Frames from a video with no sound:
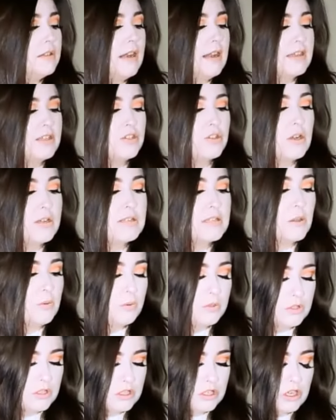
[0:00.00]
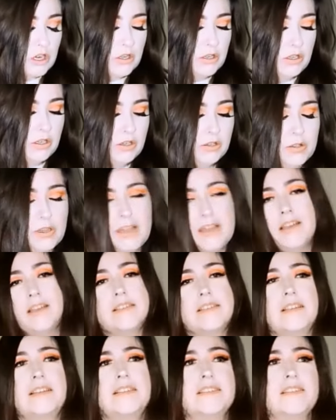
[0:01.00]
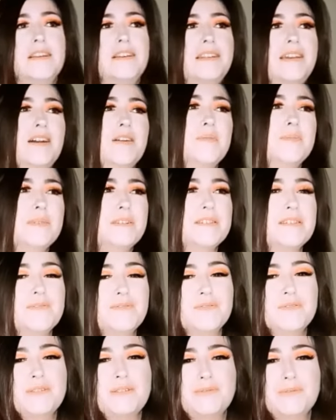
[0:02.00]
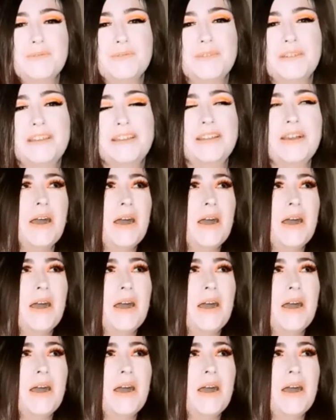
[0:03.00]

next dress I want to show you, it's inside out because I've already worn it,